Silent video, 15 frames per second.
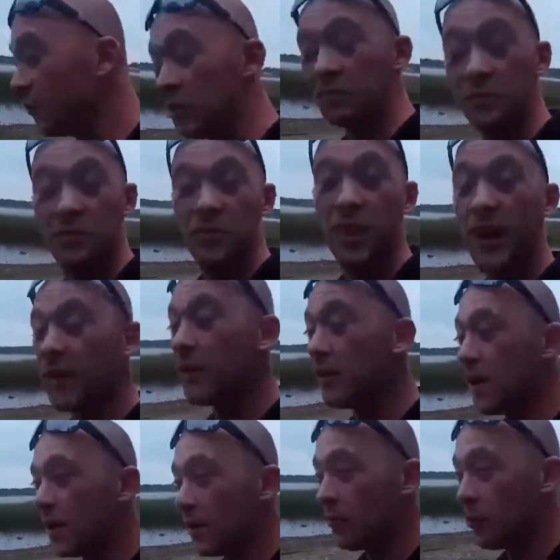well, yeah,
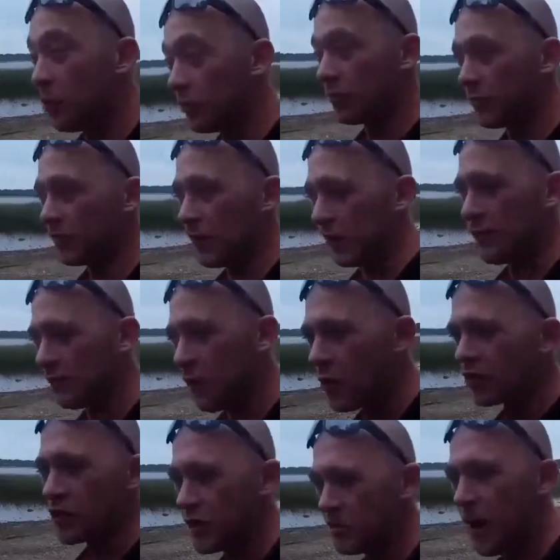but the
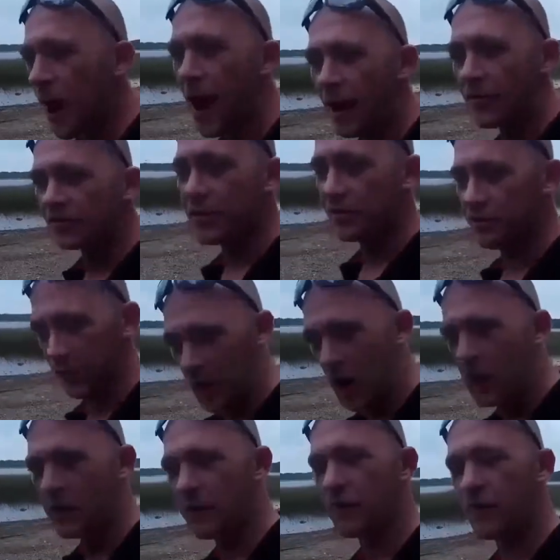unfortunate parts of
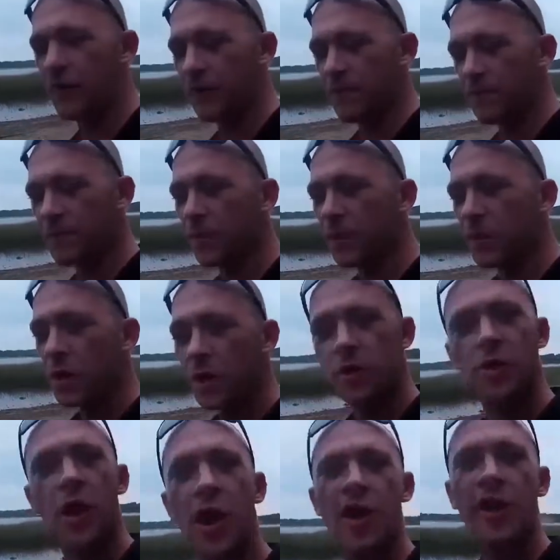life,
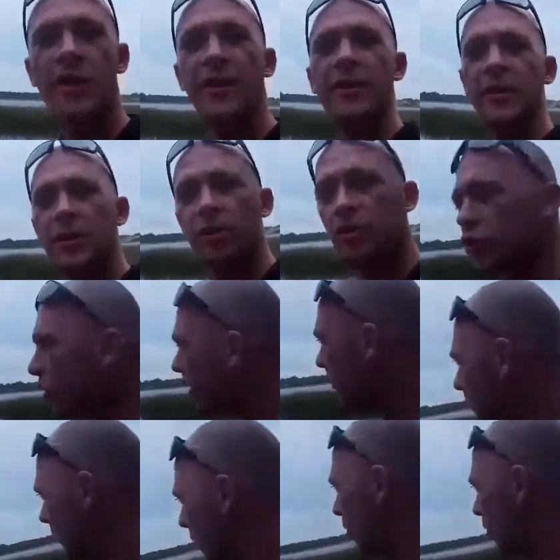kayaking and enjoying